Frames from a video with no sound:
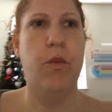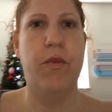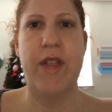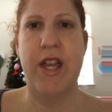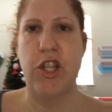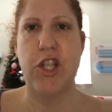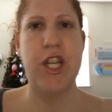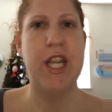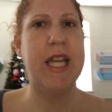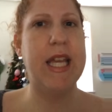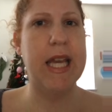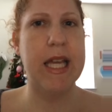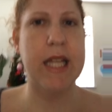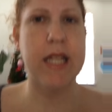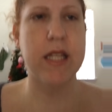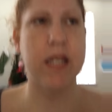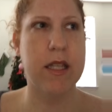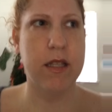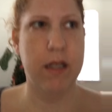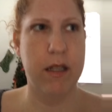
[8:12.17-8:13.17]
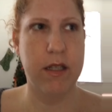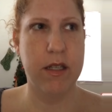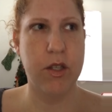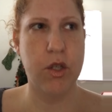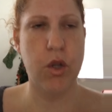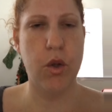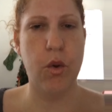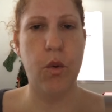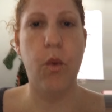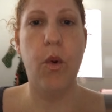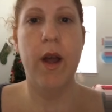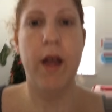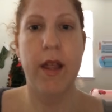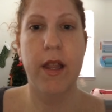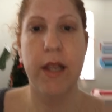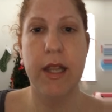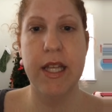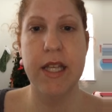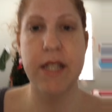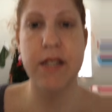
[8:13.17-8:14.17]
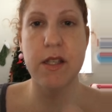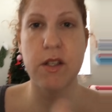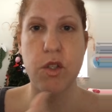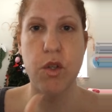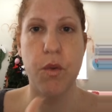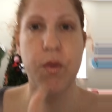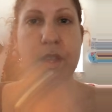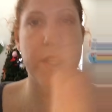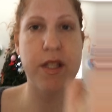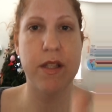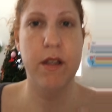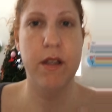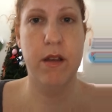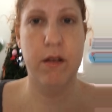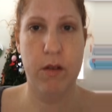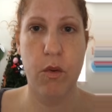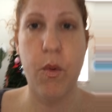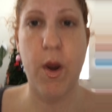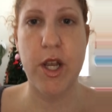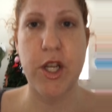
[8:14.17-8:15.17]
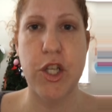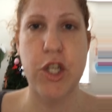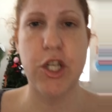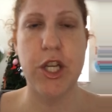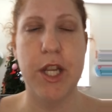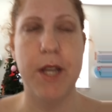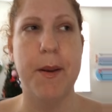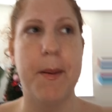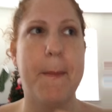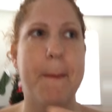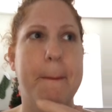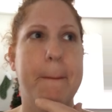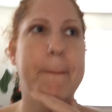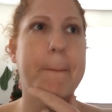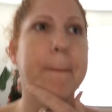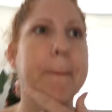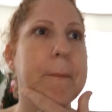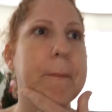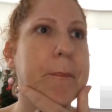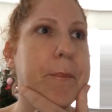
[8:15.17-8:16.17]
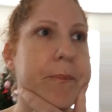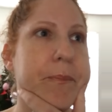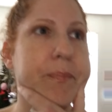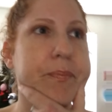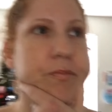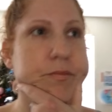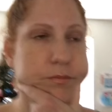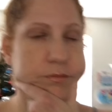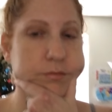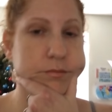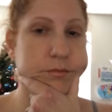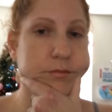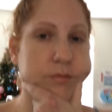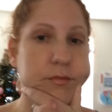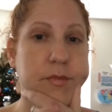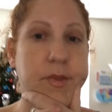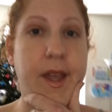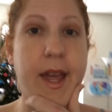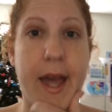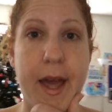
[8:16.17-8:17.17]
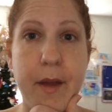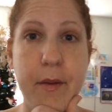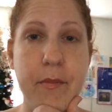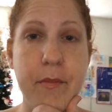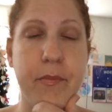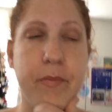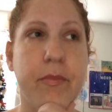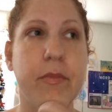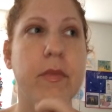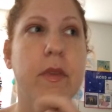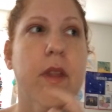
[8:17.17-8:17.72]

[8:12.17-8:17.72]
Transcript: that she gets to listen to this question, okay?